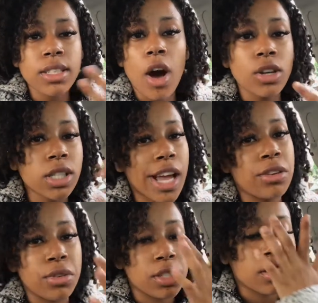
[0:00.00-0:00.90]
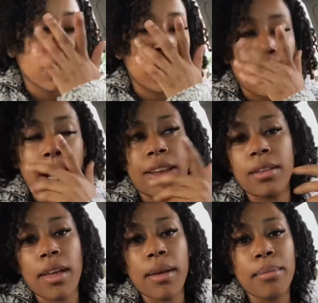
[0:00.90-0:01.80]
whole schedule is just going to,
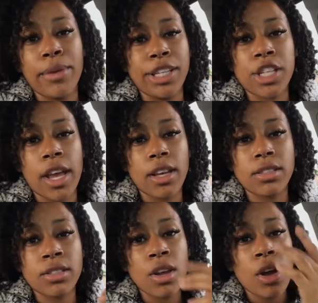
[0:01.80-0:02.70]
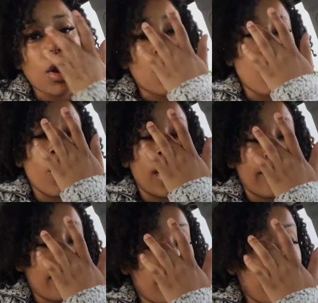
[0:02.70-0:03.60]
like, be changed or
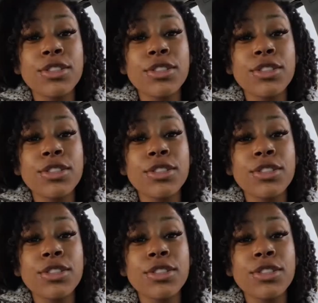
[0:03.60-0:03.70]
whatever.